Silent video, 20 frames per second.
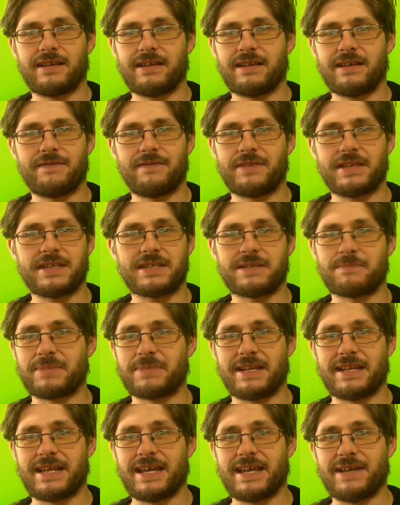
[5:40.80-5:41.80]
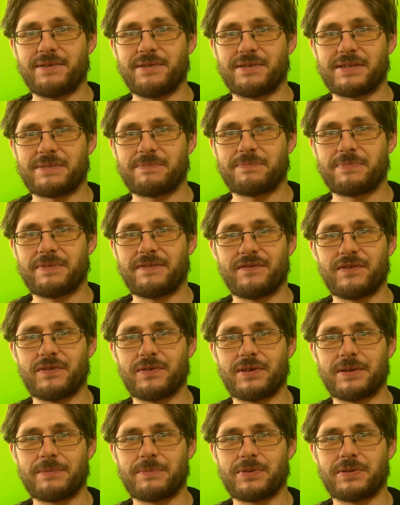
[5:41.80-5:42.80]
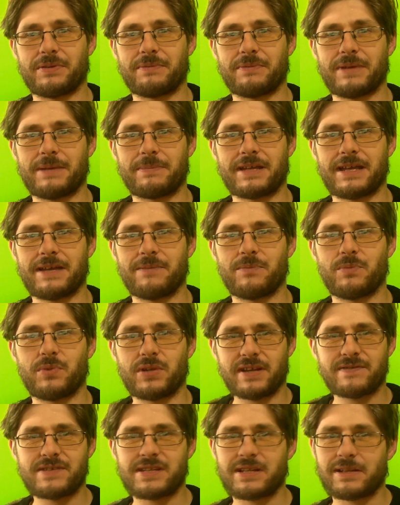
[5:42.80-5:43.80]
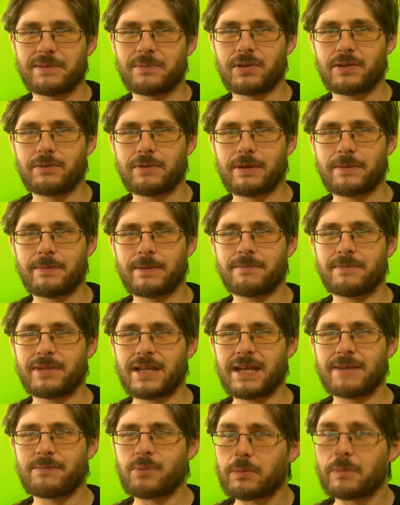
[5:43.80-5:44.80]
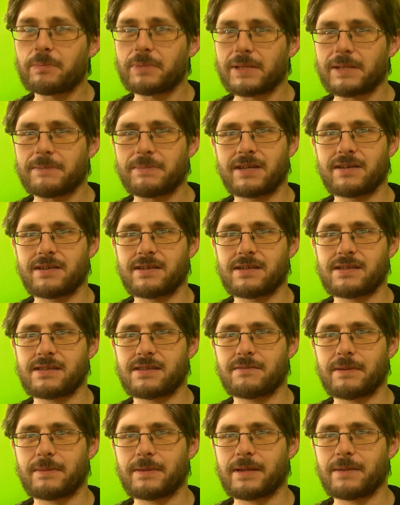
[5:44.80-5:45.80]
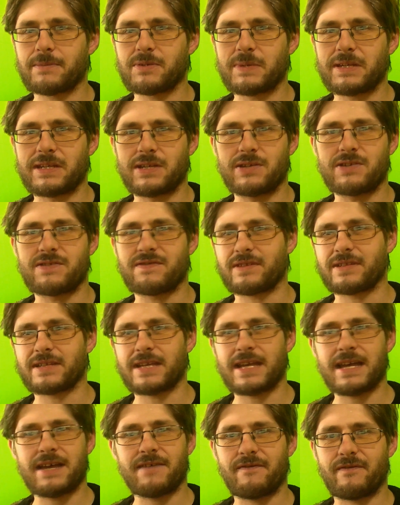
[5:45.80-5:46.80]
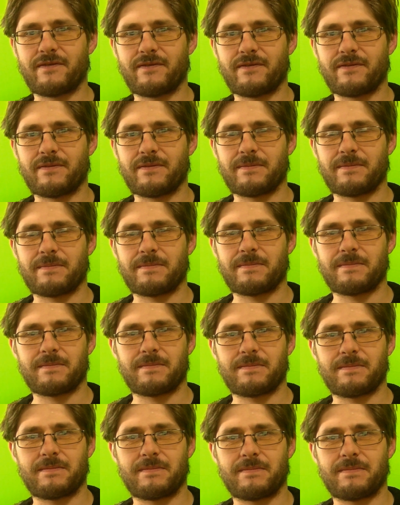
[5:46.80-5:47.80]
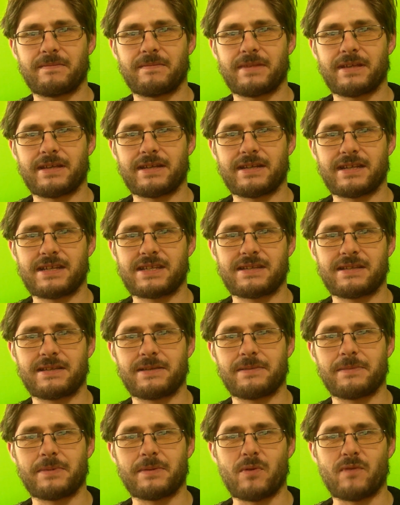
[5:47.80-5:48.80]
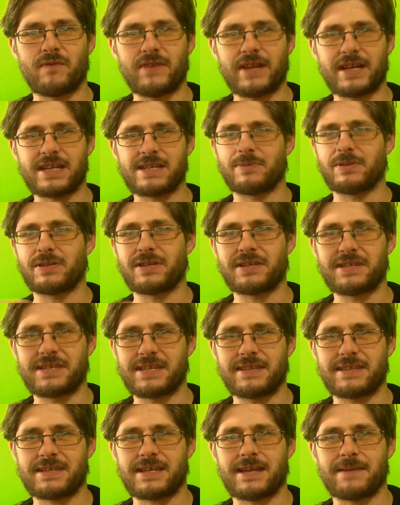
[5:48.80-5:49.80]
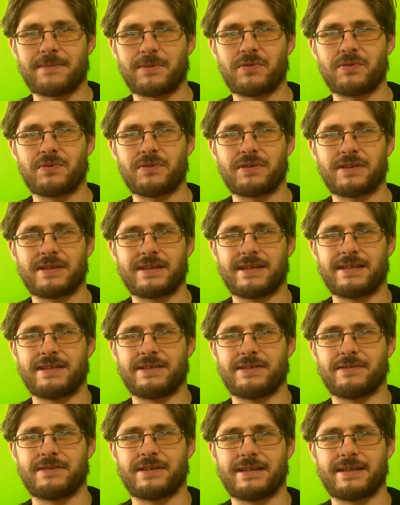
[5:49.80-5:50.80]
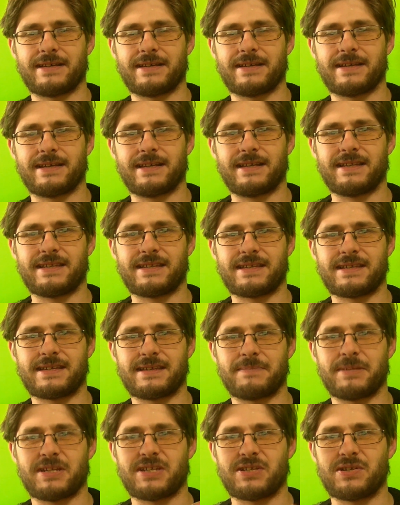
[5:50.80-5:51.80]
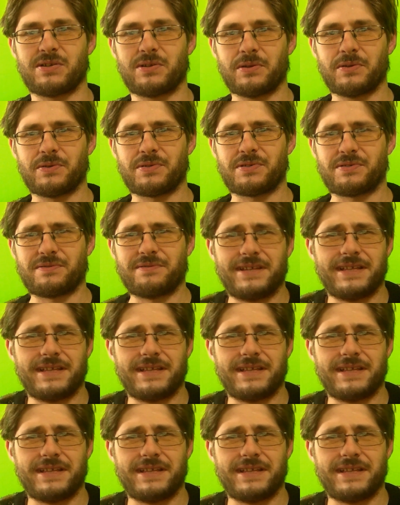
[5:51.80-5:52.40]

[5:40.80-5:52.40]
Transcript: If these had been out before I bought the webcam, would I have still bought the webcam? Yeah, probably, because the webcam's been useful to have, and it's a little bit more flexible. You can see this camcorder, you know, it's a bit too close.